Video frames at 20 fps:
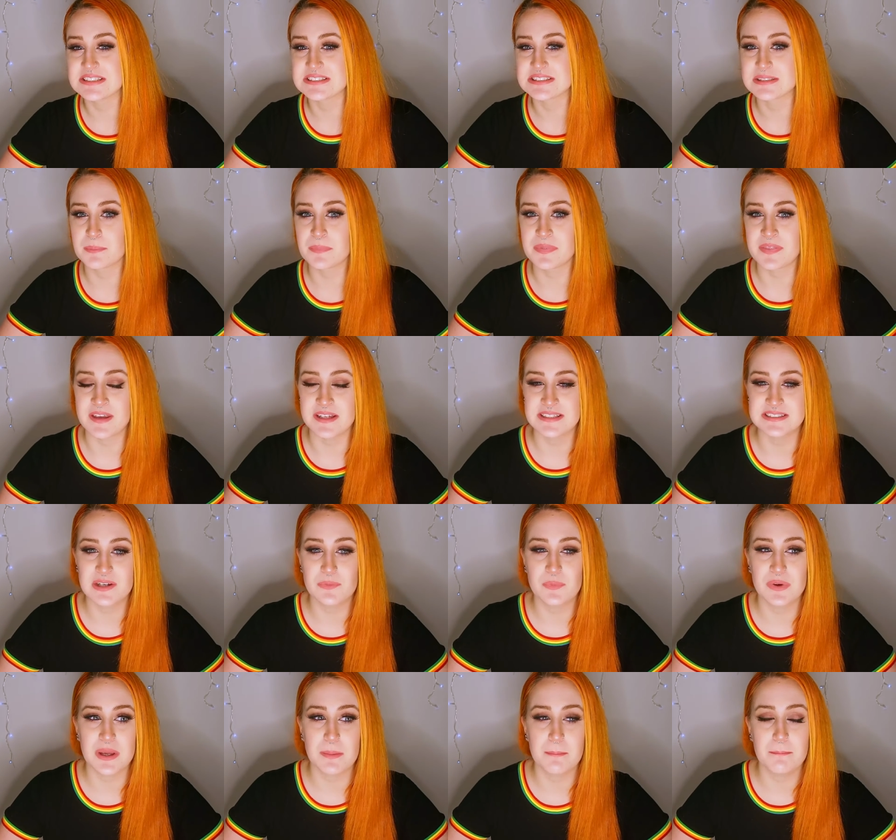and some things
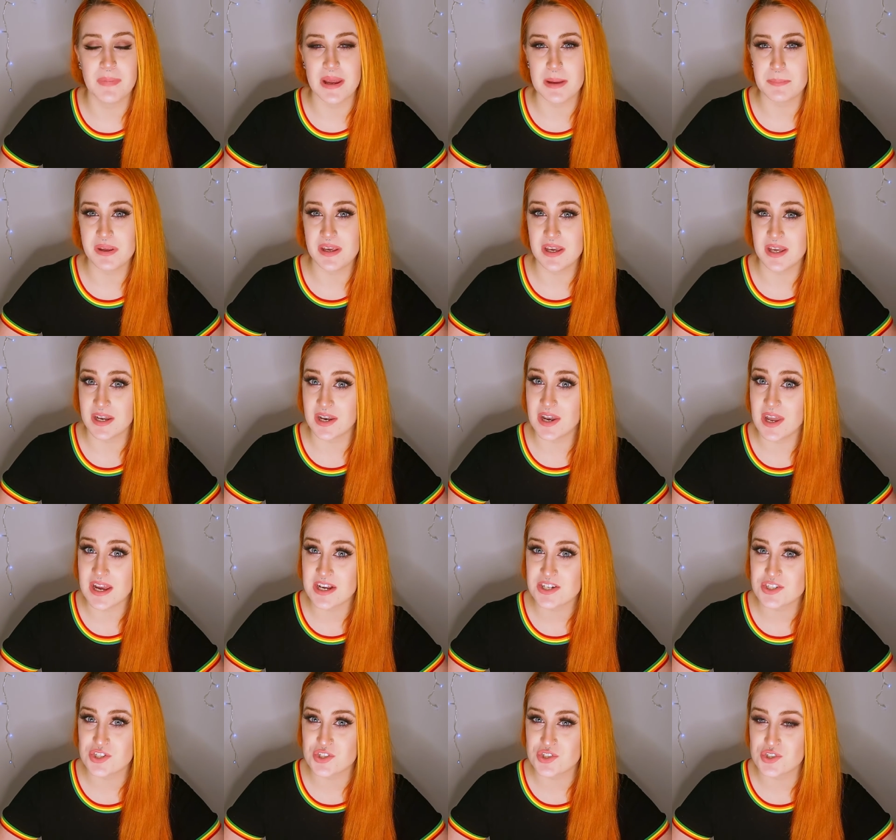that we can maybe
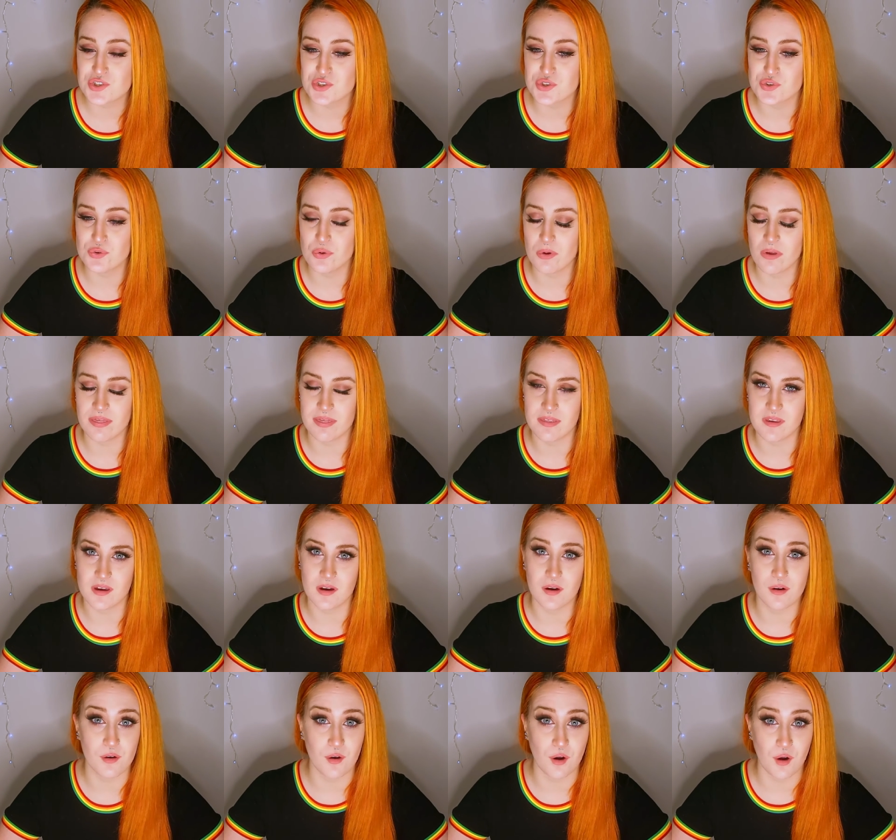connect to
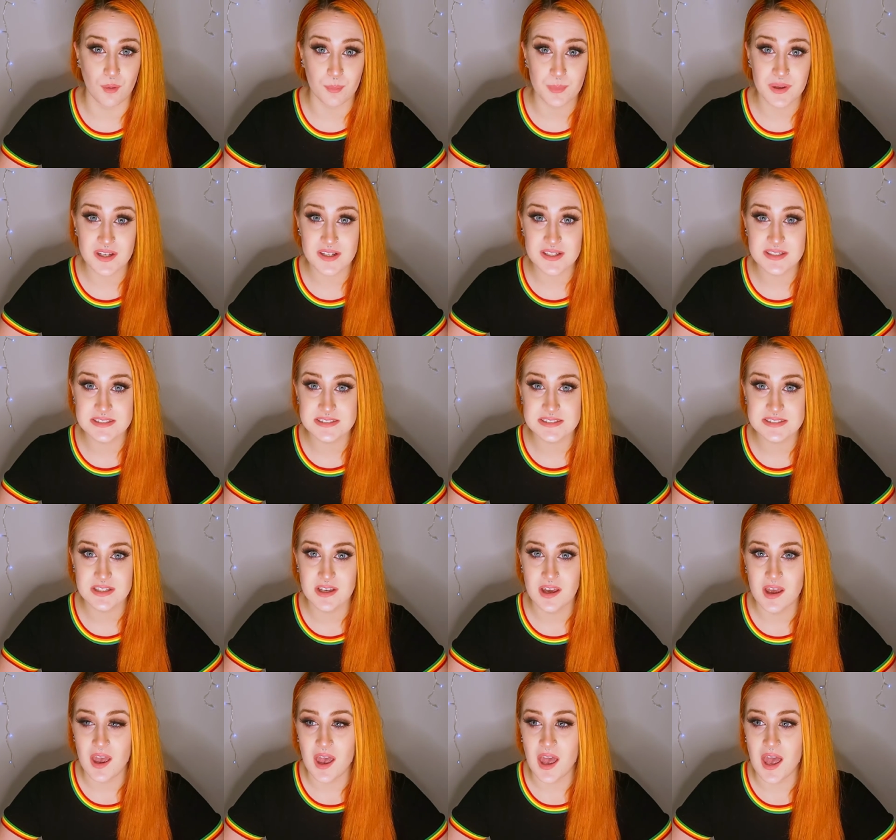the comics,
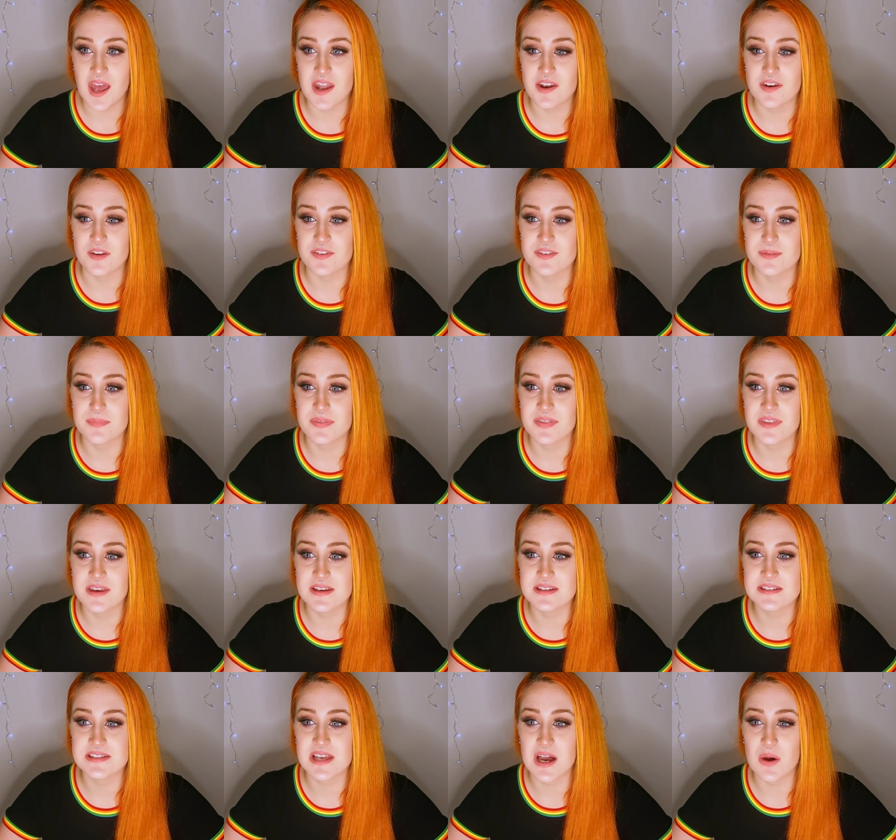and some
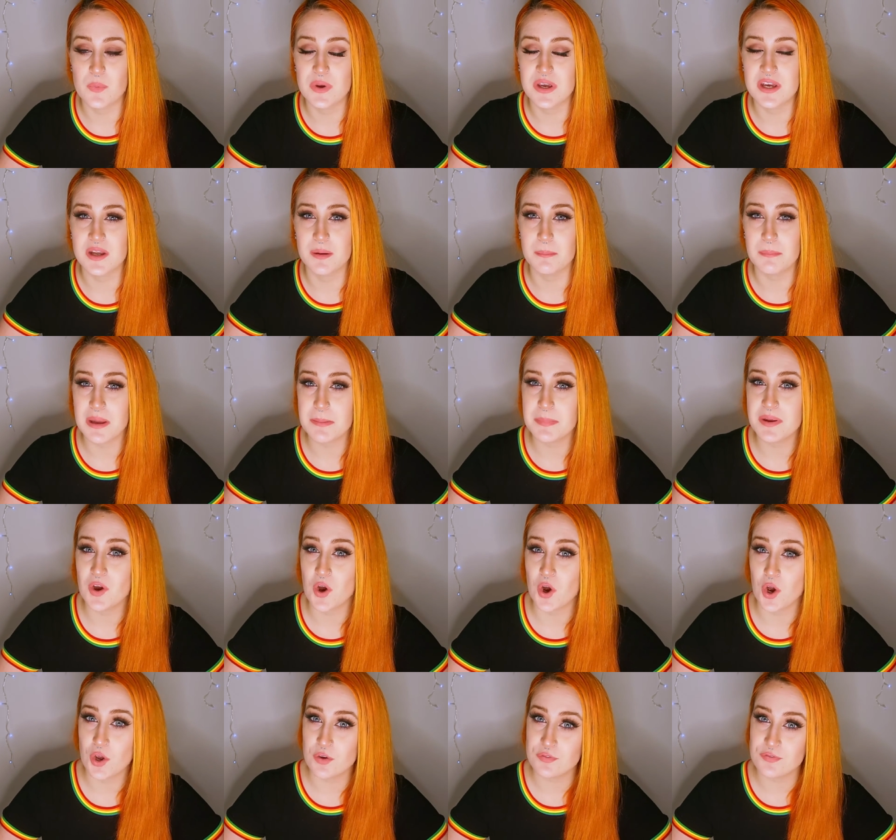things that we can maybe
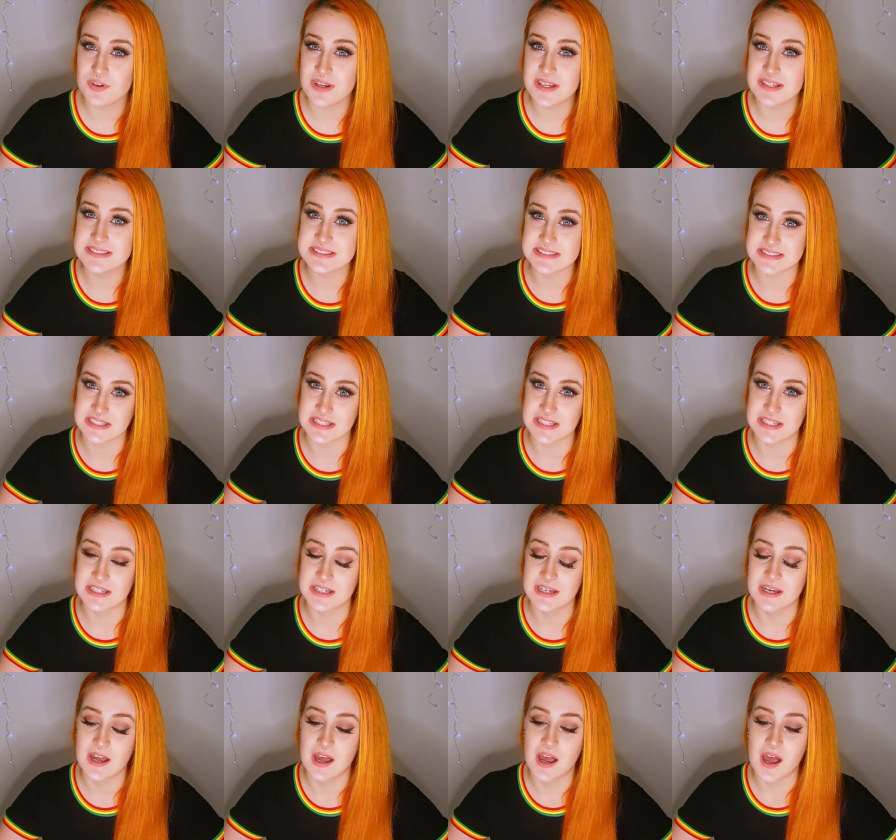hopefully
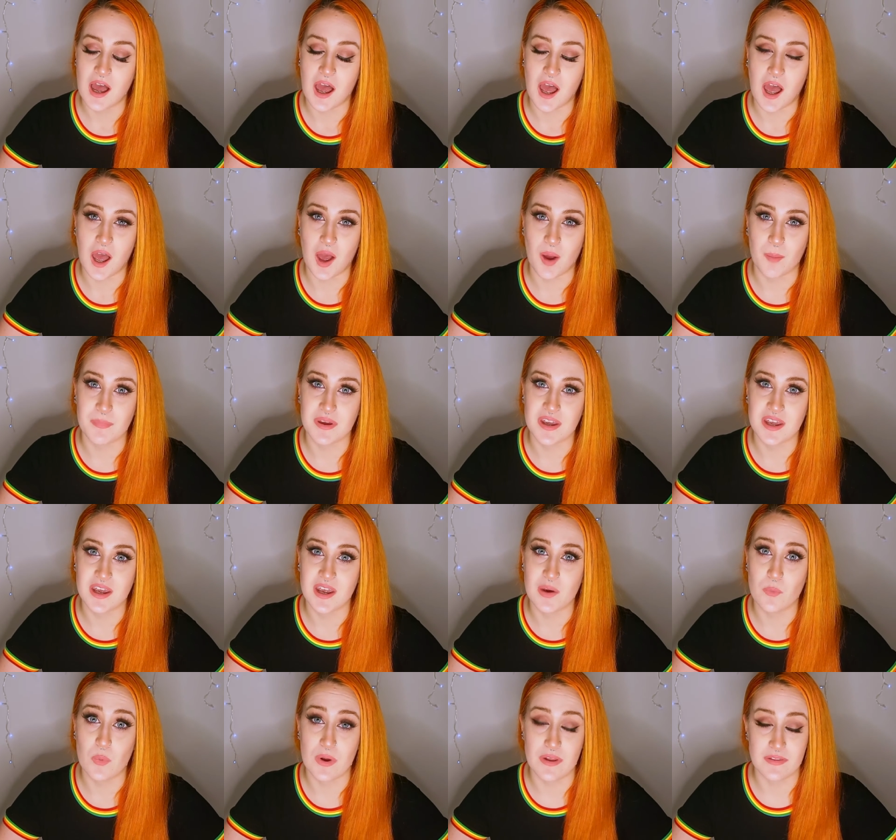see
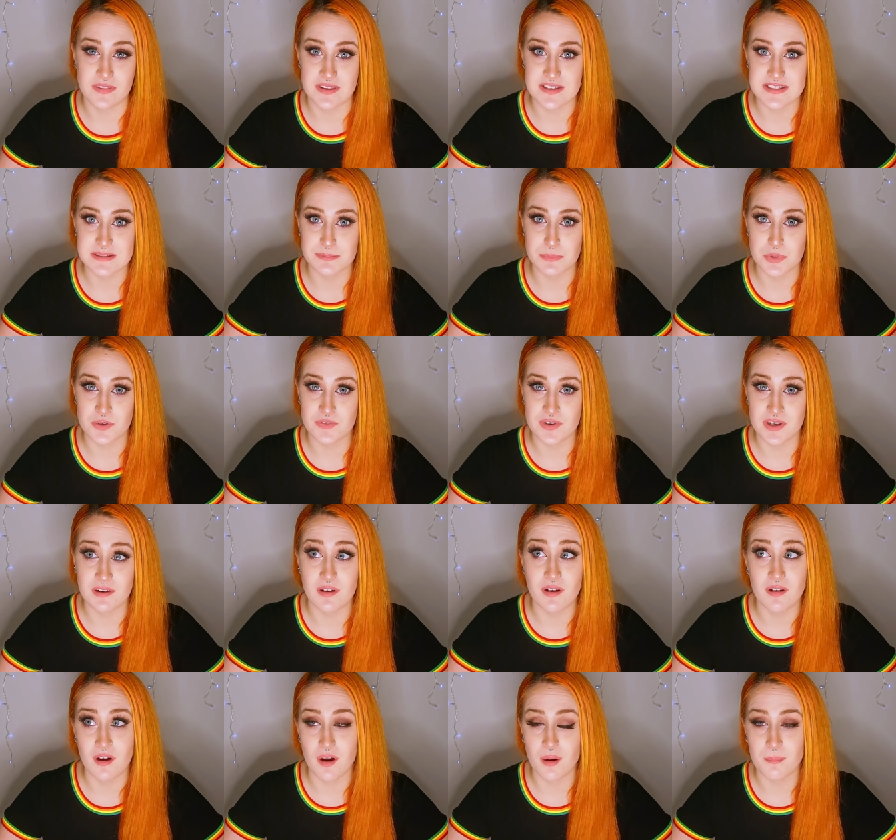when this
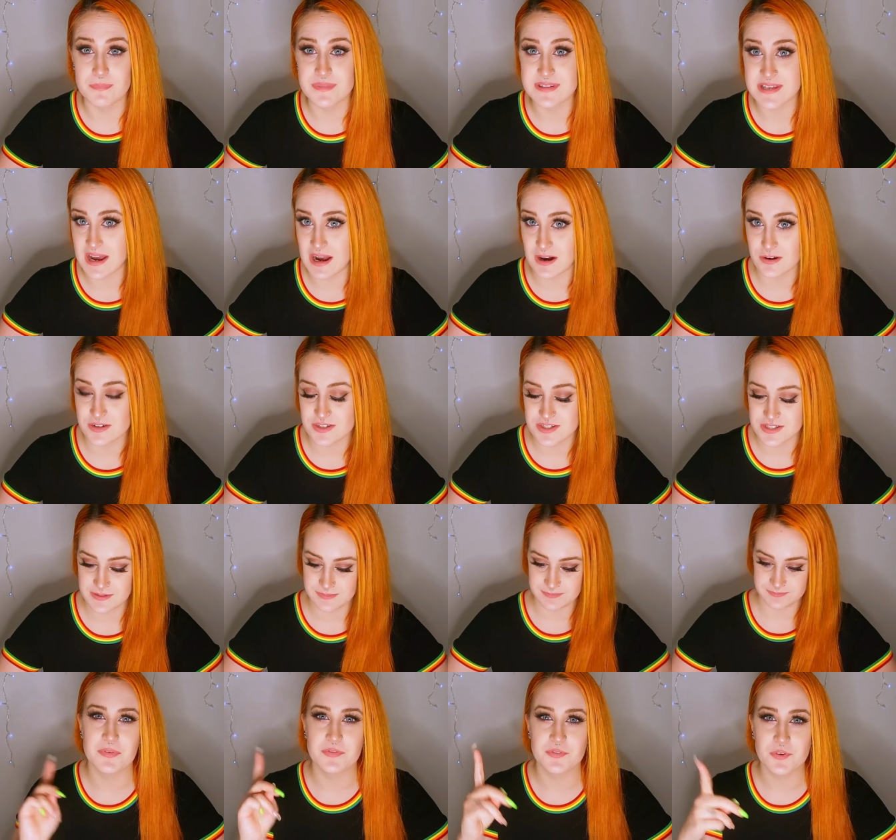movie comes out.
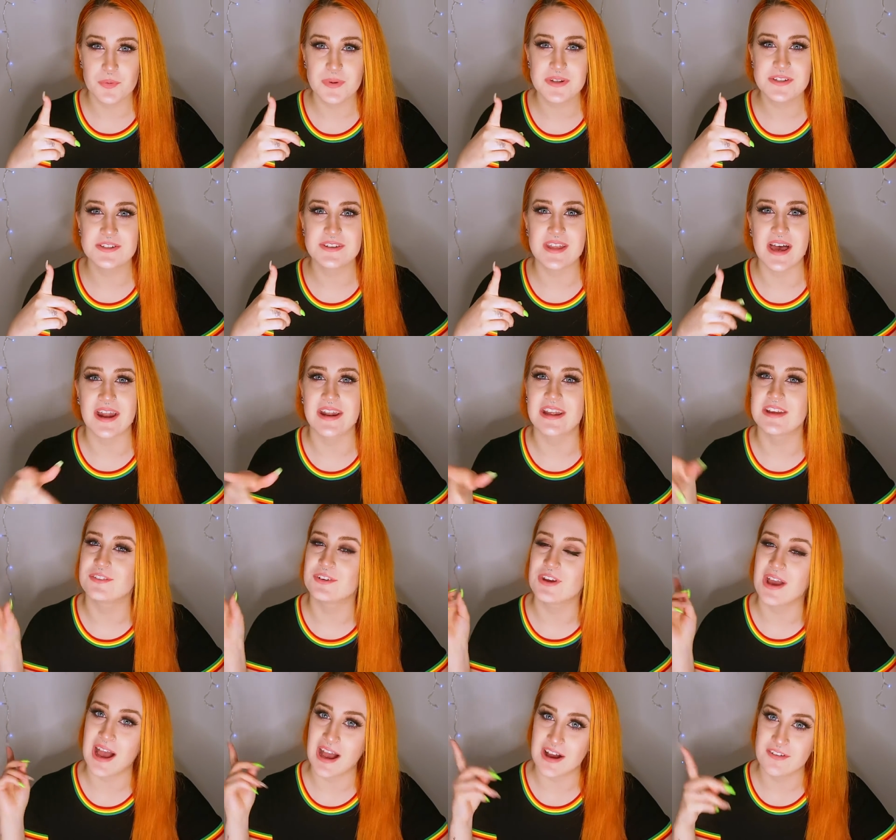But before we do that,
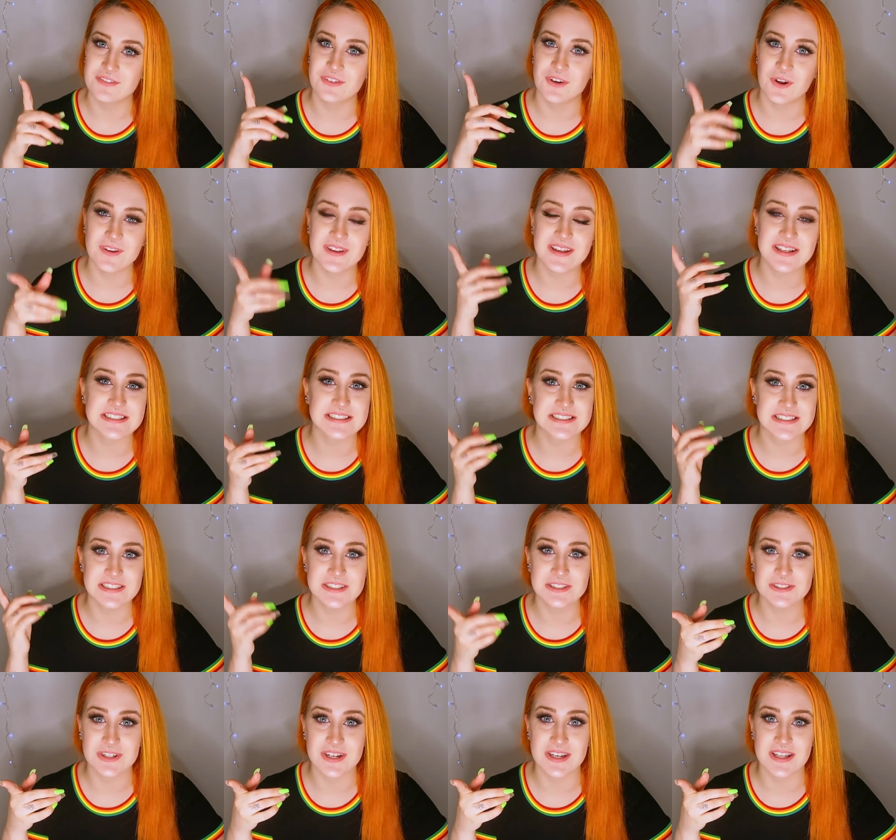if you have not yet
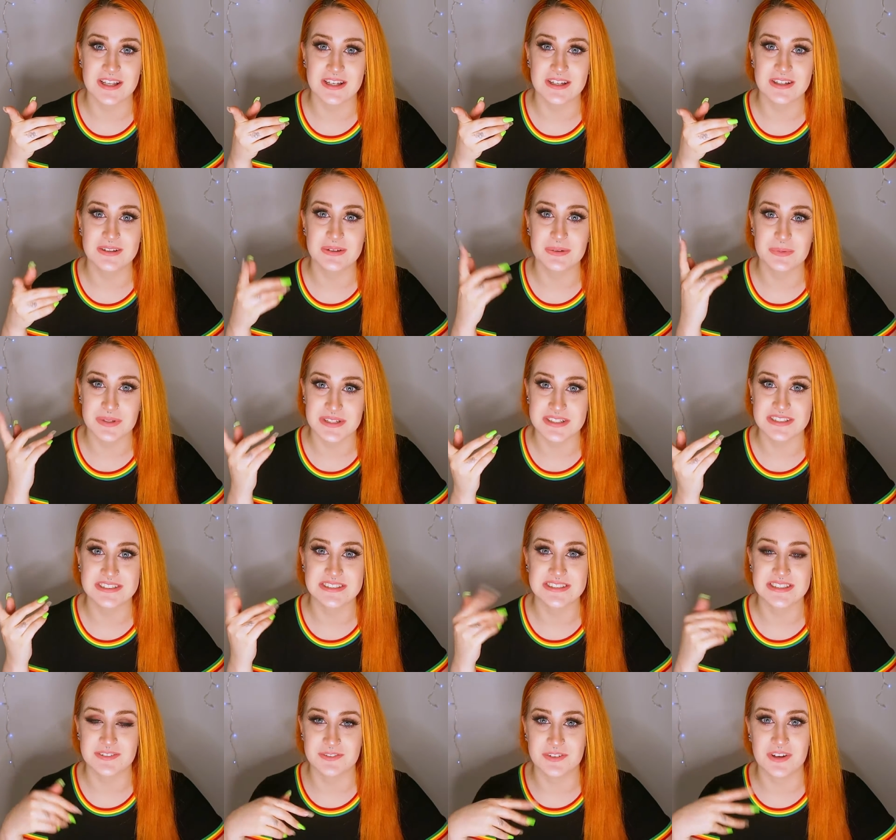seen the trailer,
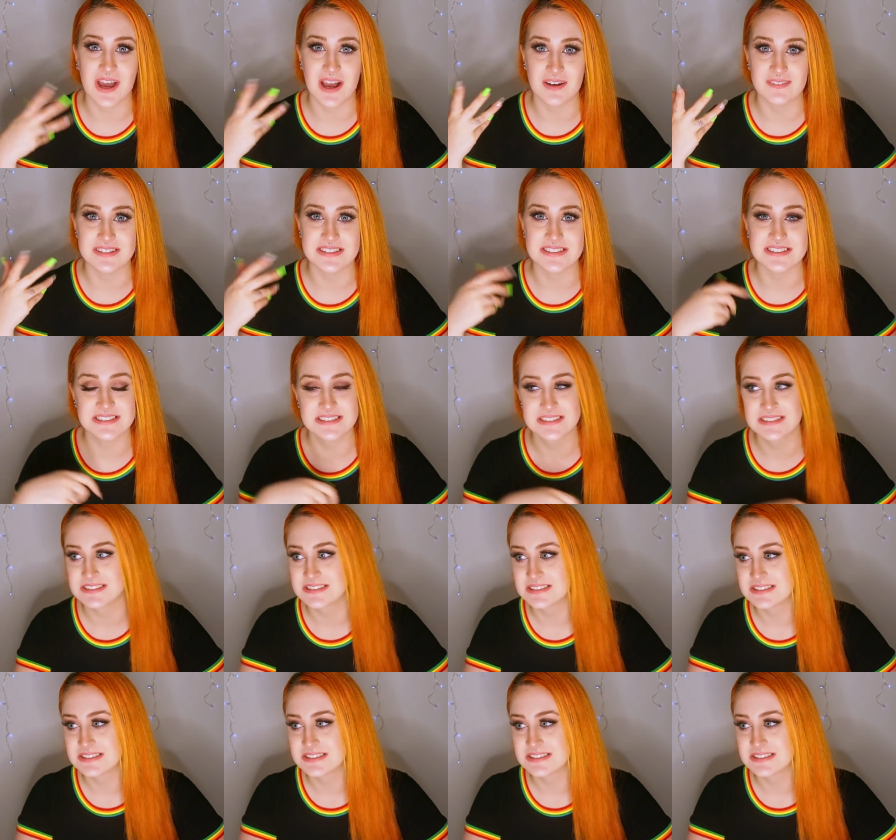which if you haven't,